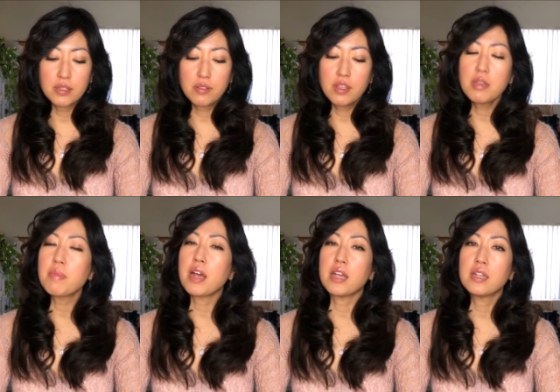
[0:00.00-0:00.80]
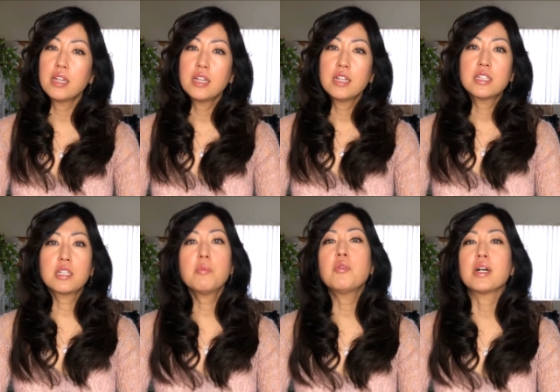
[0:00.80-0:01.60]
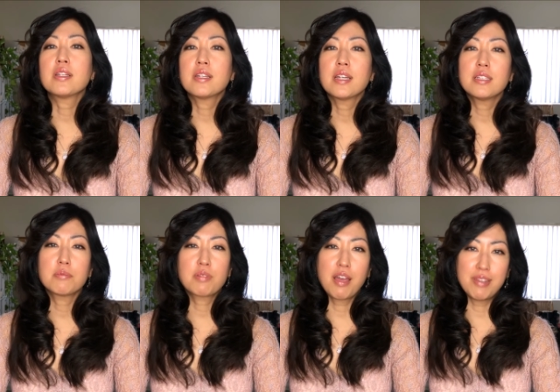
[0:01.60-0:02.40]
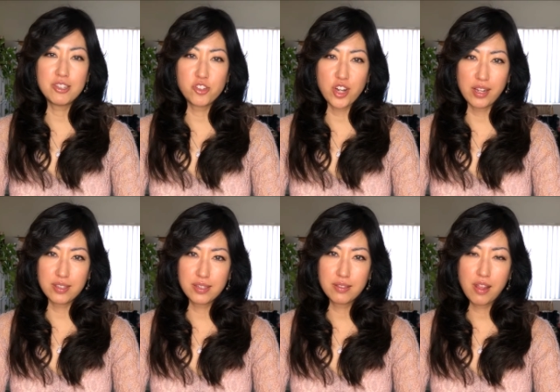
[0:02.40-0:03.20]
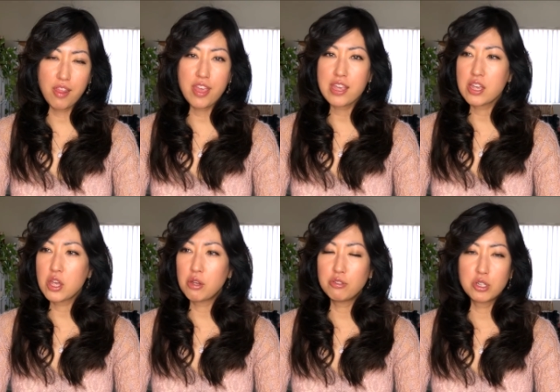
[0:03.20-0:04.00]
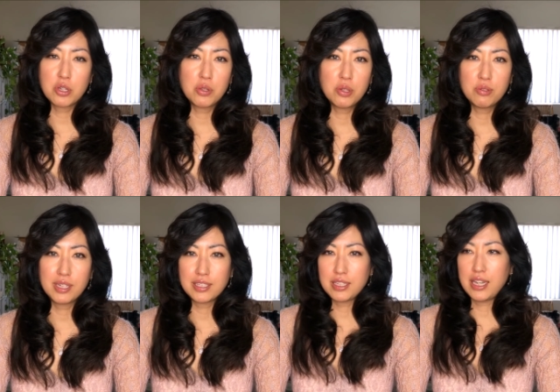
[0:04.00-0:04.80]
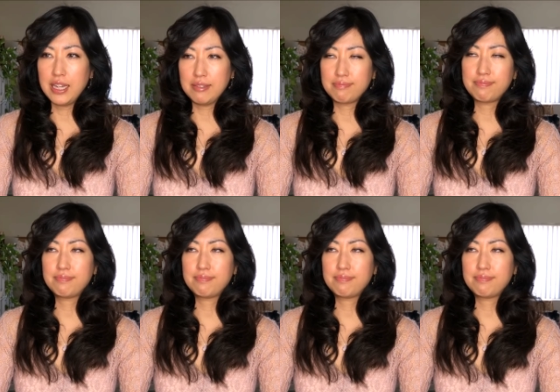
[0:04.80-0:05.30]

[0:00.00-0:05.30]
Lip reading: So think about it. Someone has a private jet. They can go to, let's say,